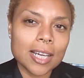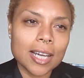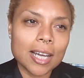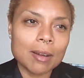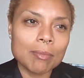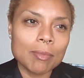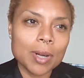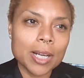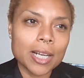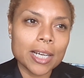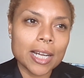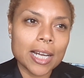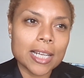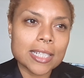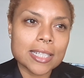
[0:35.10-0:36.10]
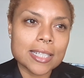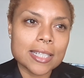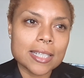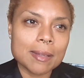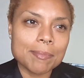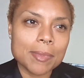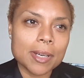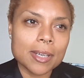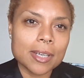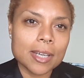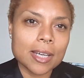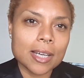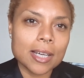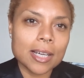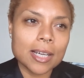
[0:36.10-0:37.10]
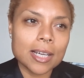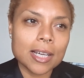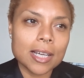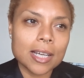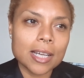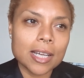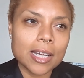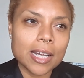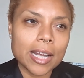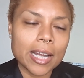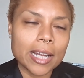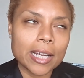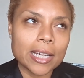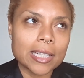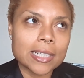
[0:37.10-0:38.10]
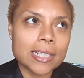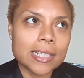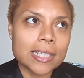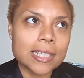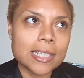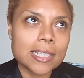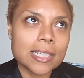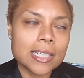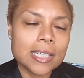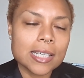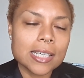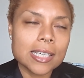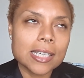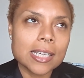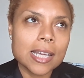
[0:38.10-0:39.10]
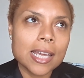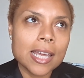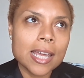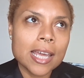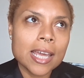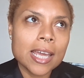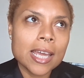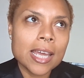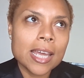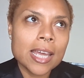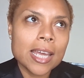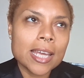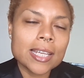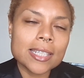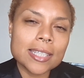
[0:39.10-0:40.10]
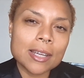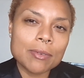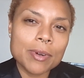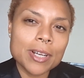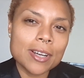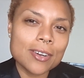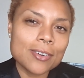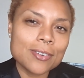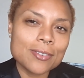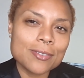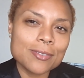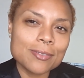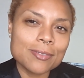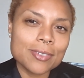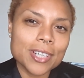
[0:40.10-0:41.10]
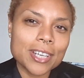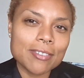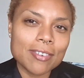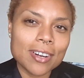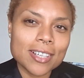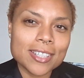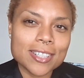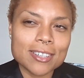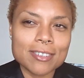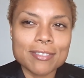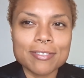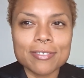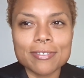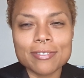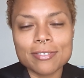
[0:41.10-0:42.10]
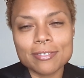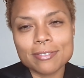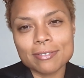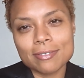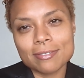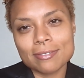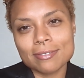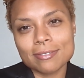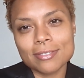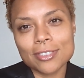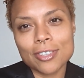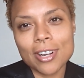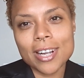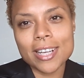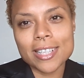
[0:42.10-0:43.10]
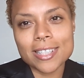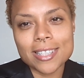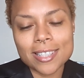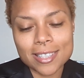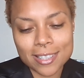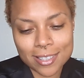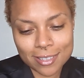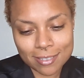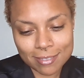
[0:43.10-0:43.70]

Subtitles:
I'm recognizing something, and it's that we don't give ourselves grace.